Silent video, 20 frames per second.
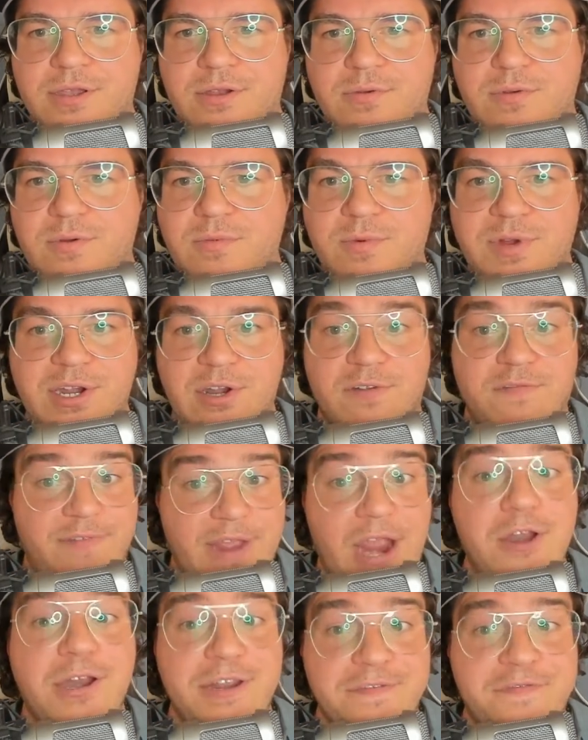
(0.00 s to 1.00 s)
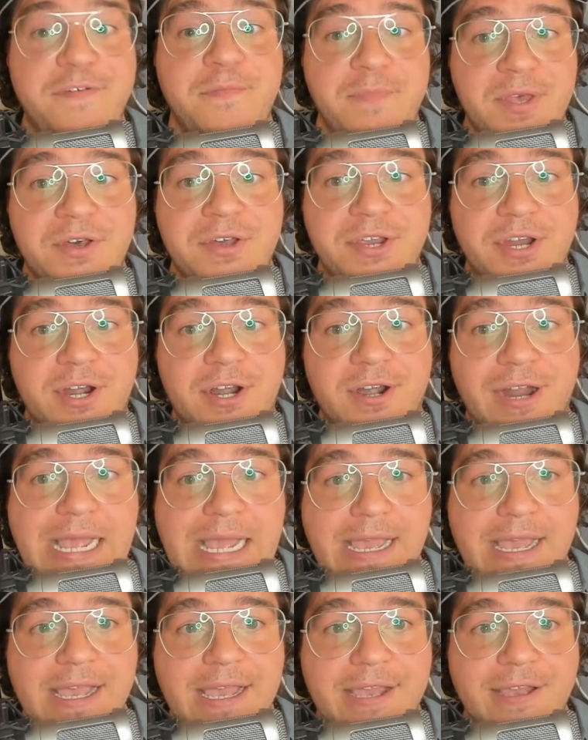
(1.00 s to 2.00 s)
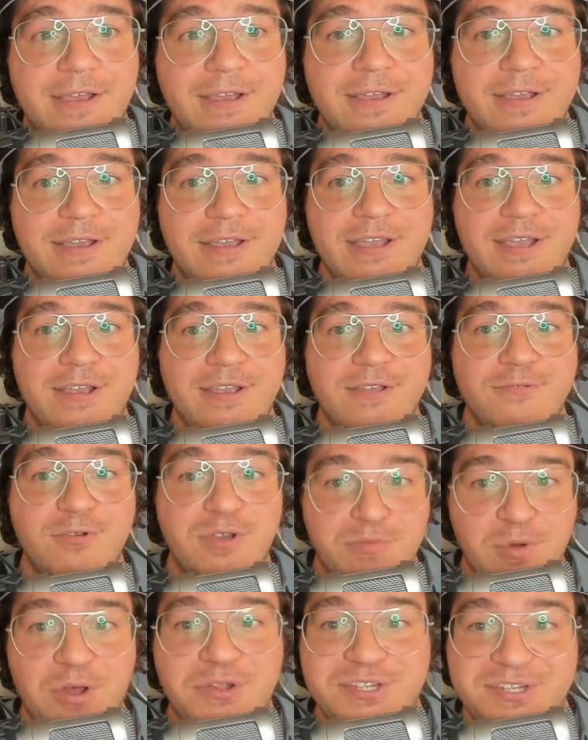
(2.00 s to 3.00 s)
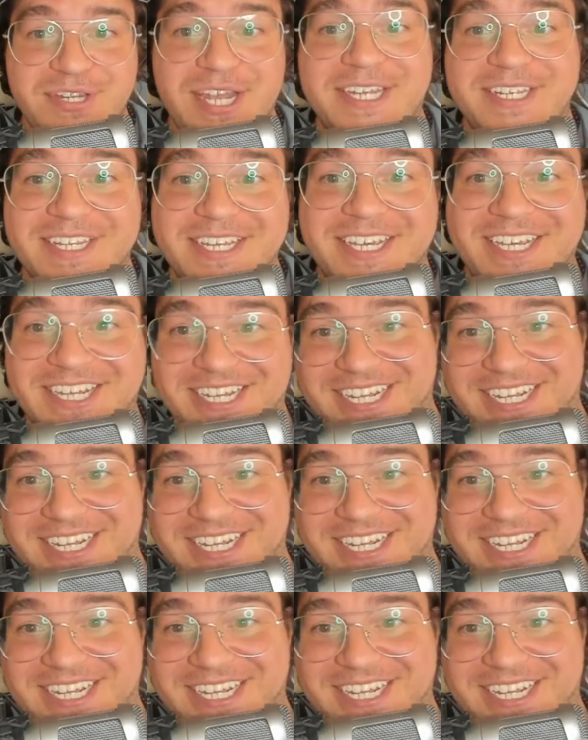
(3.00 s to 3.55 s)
We are very familiar with multitasking.